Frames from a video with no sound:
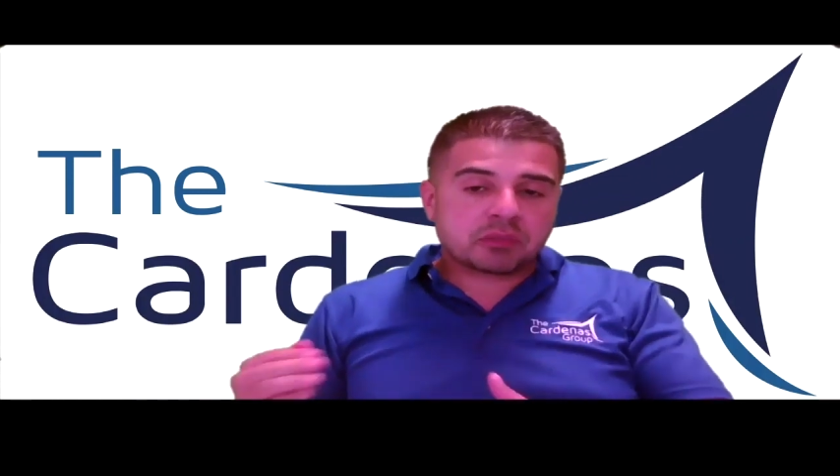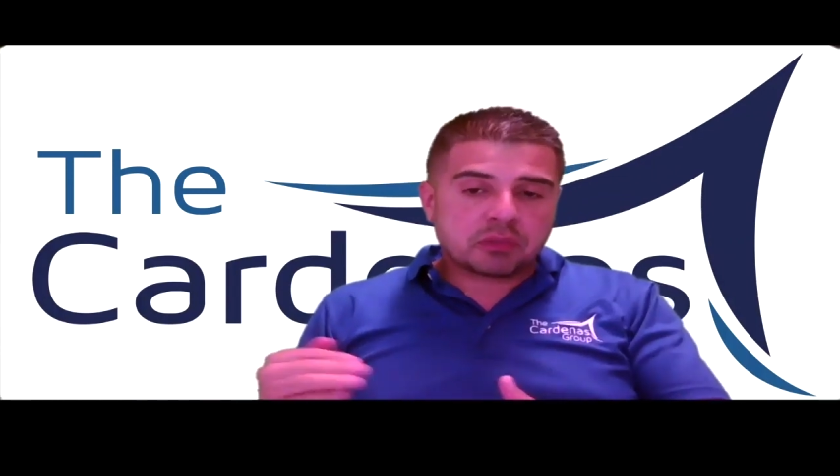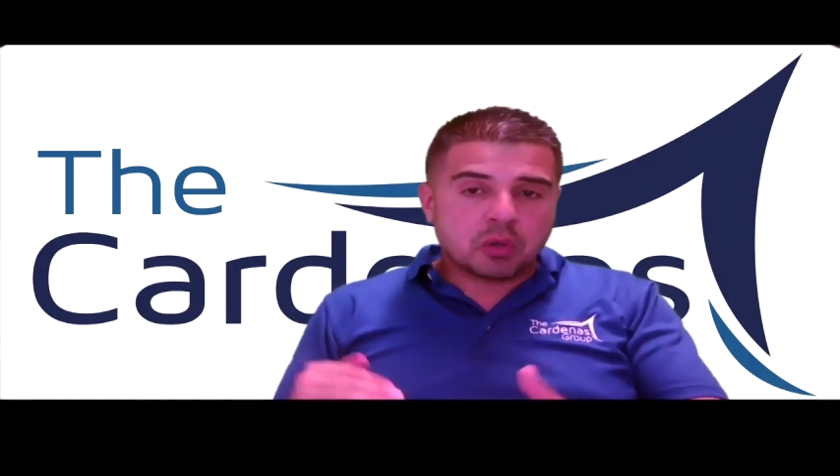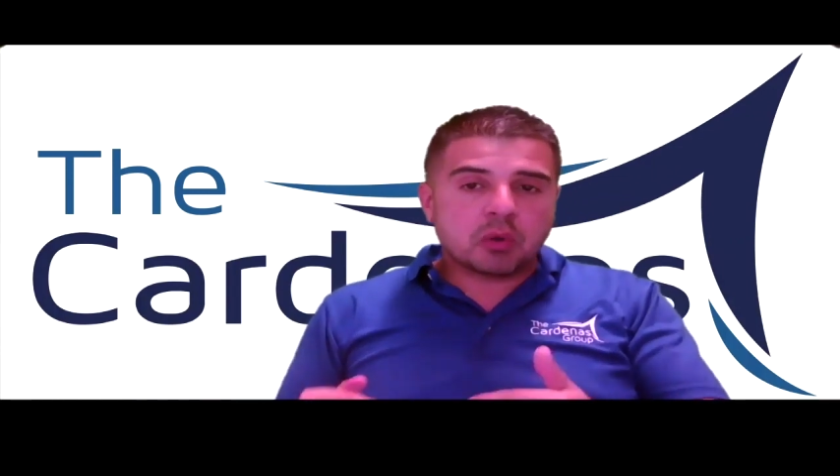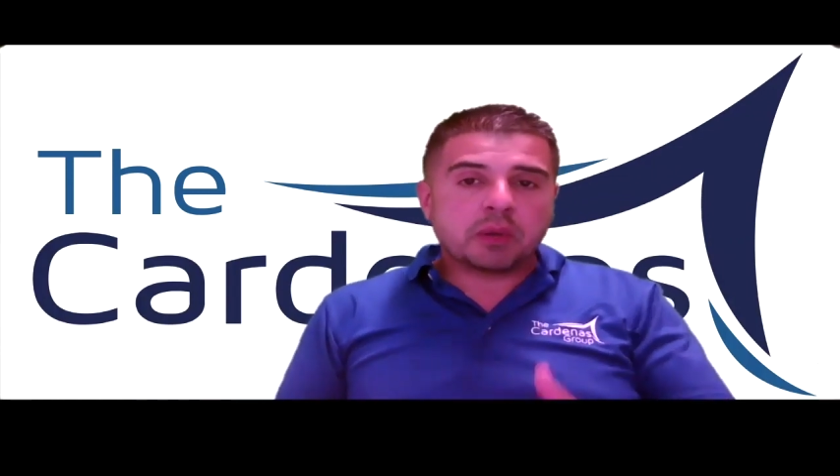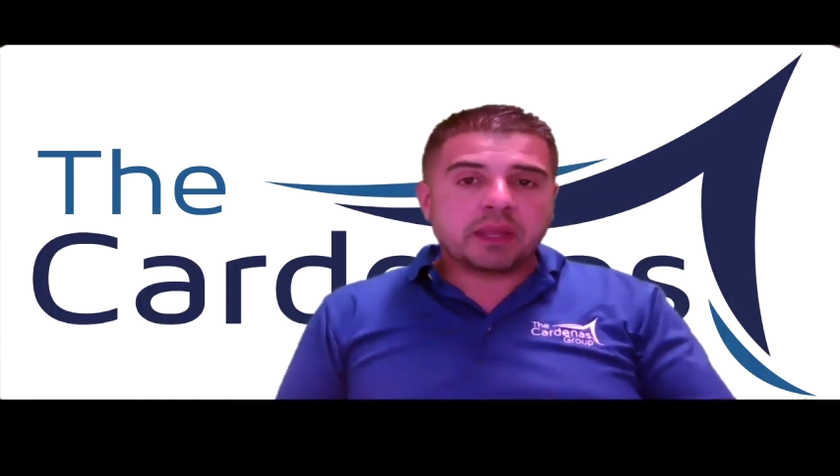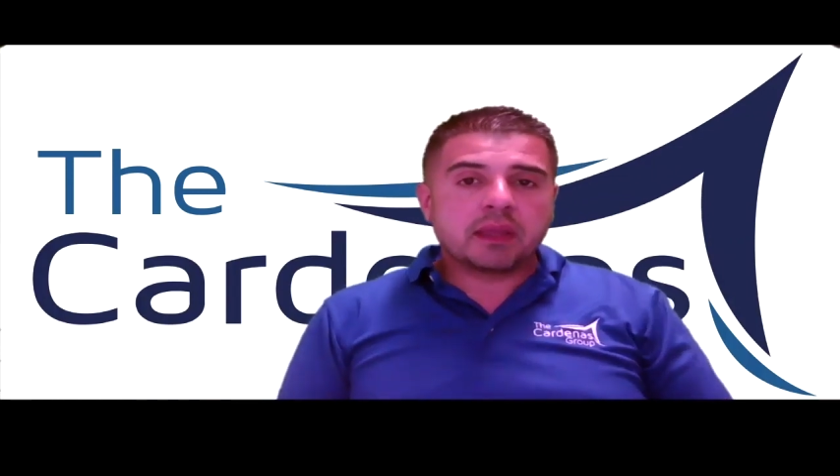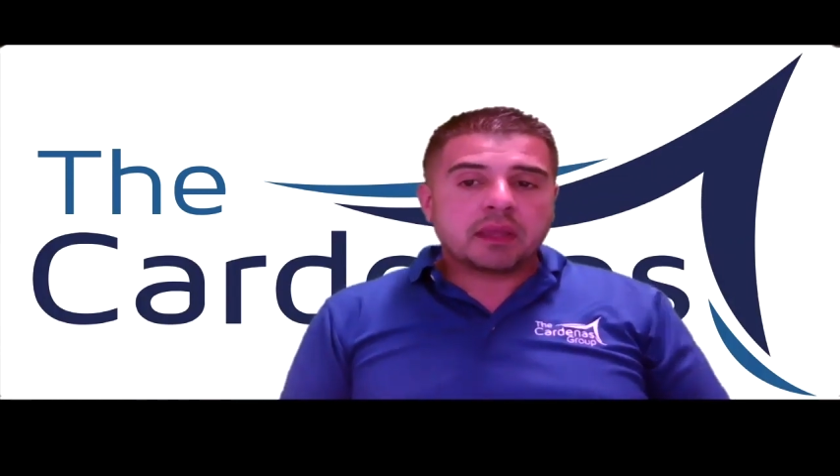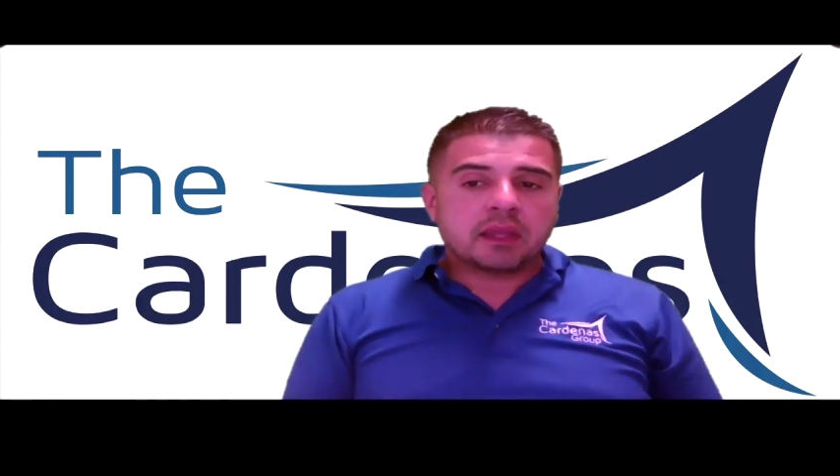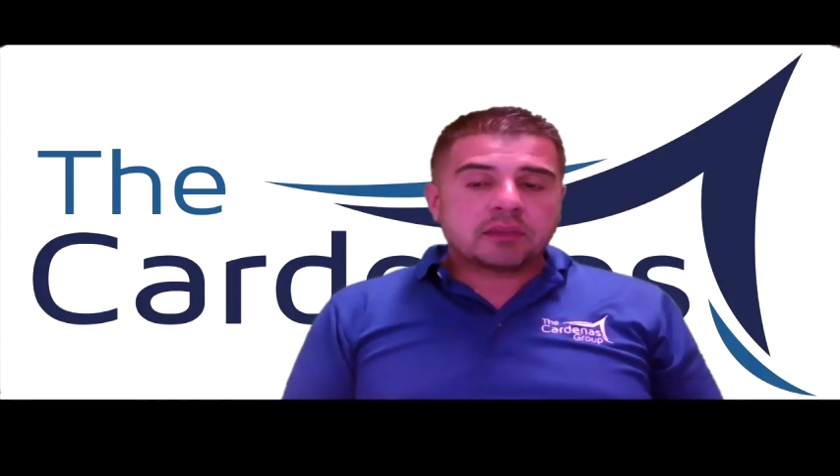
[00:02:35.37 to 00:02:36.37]
slowly
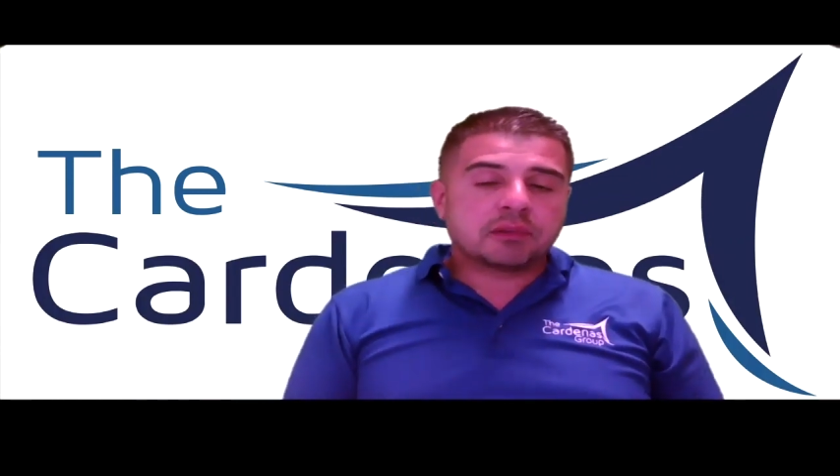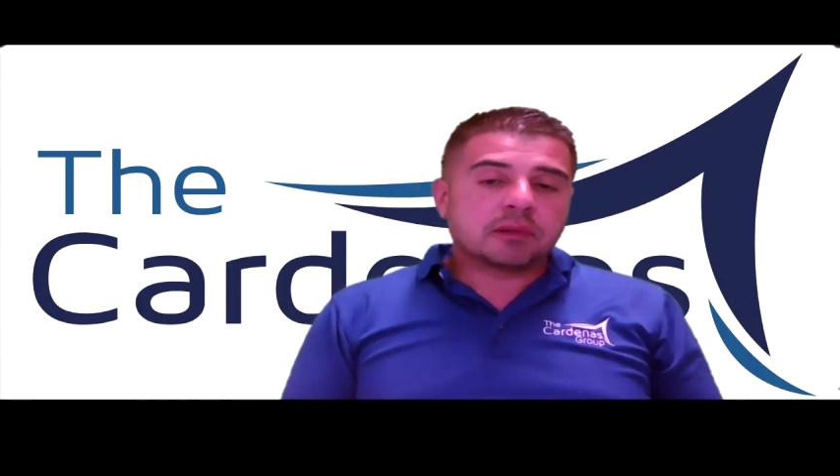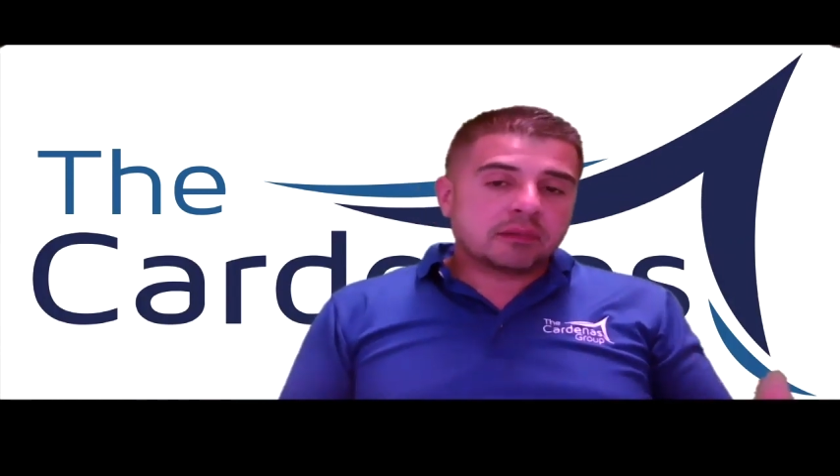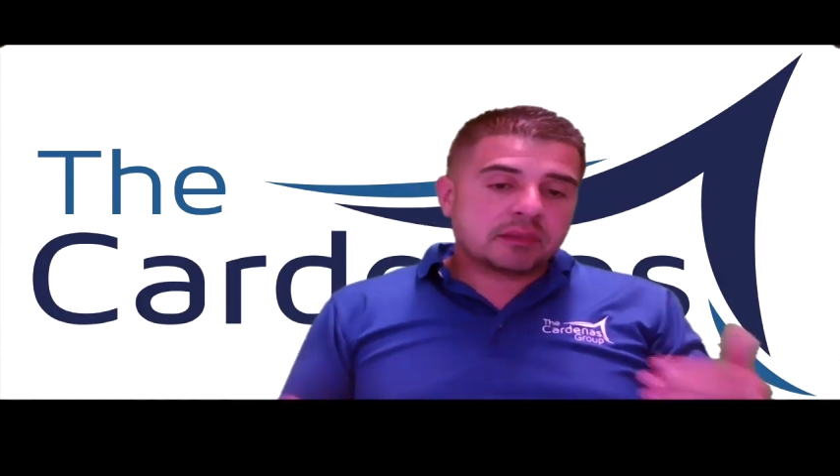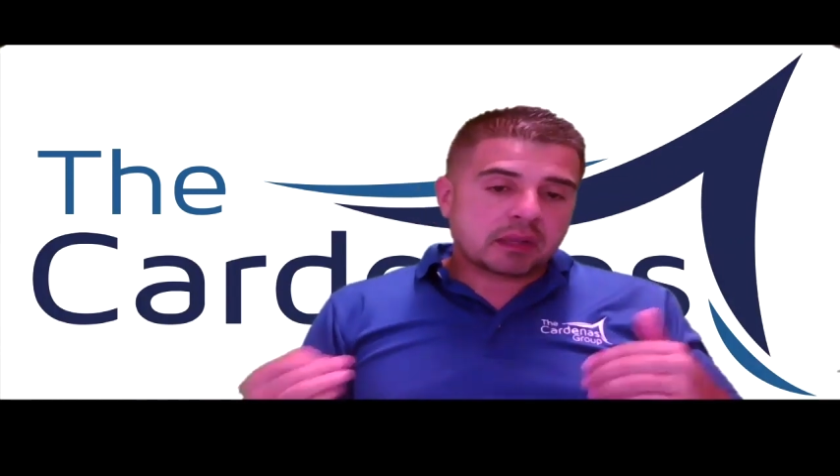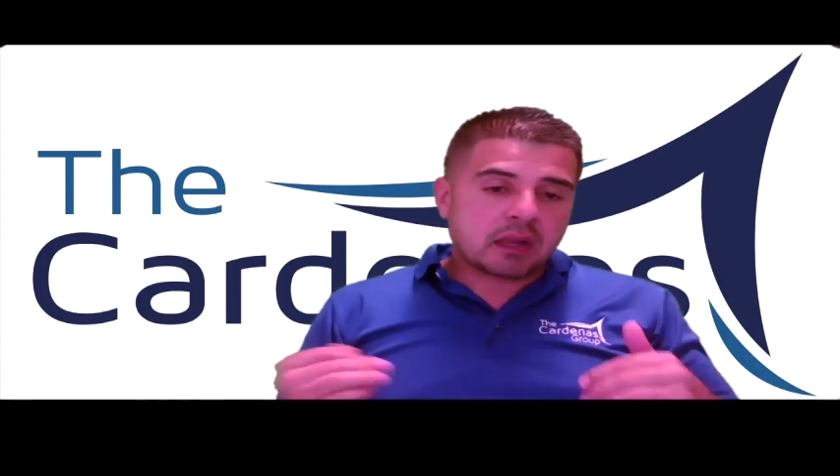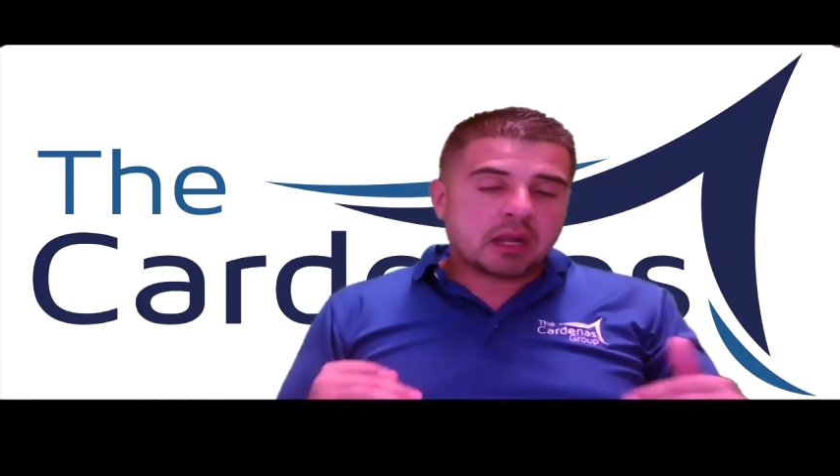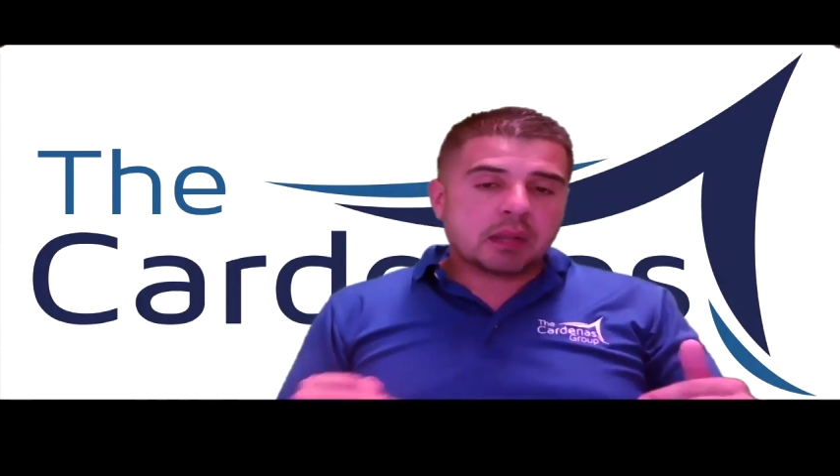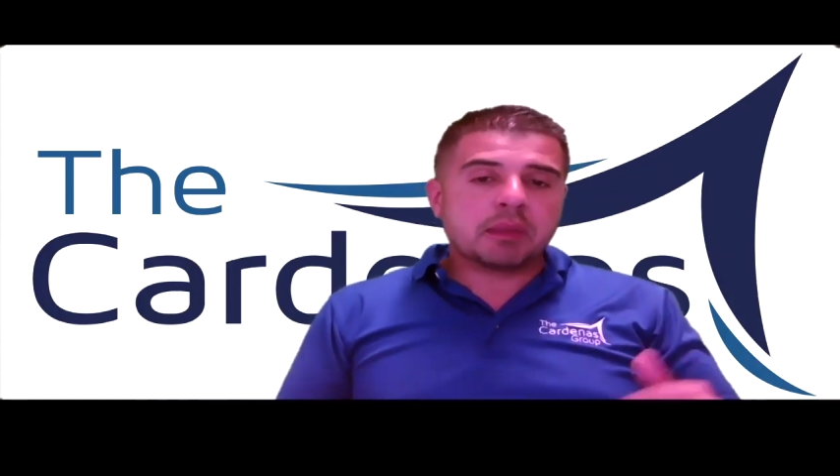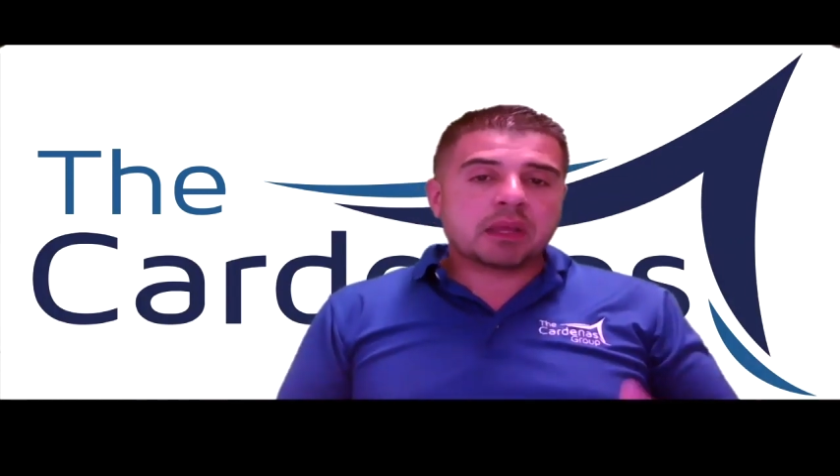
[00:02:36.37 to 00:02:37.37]
as soon as the
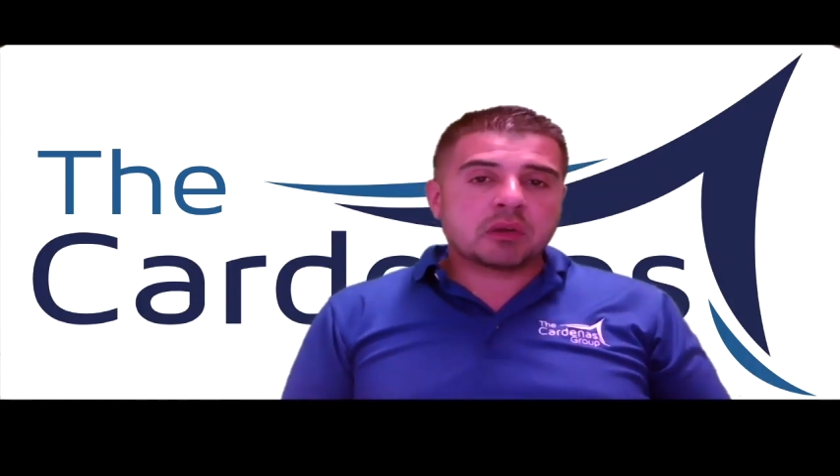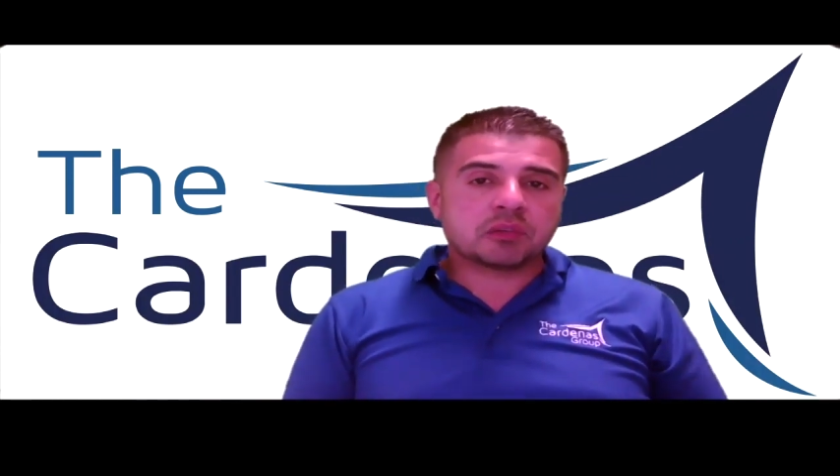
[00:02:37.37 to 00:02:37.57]
economy